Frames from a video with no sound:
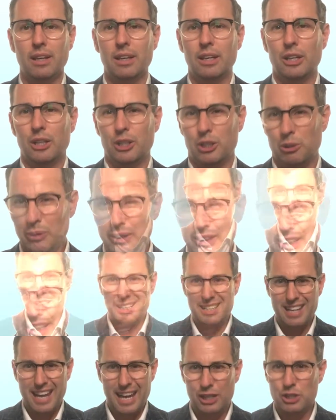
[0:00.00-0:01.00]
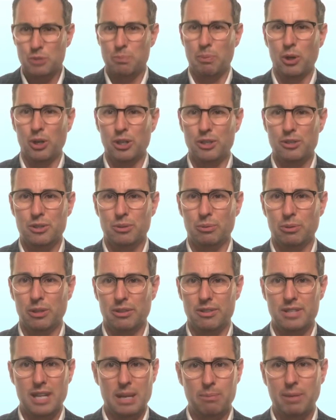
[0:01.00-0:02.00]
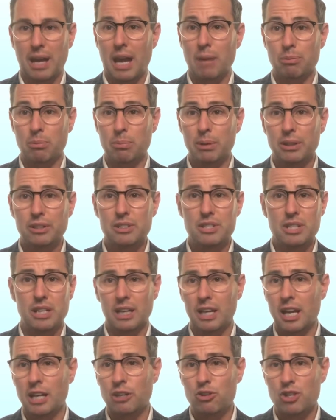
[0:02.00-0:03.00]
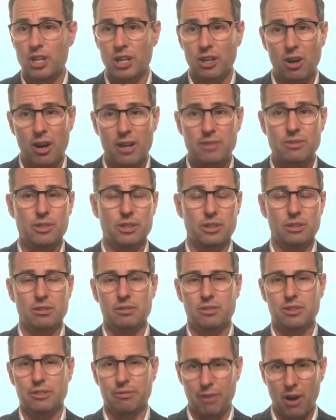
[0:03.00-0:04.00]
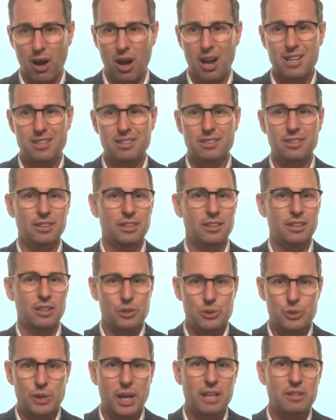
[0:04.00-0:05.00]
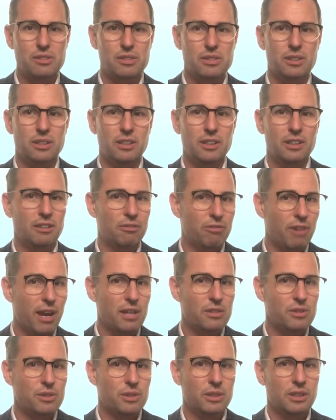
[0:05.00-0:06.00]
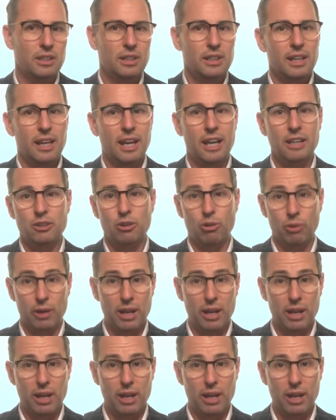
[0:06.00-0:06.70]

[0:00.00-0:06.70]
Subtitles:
You really need experts with deep capability in energy and hydrogen to find, assess, invest and create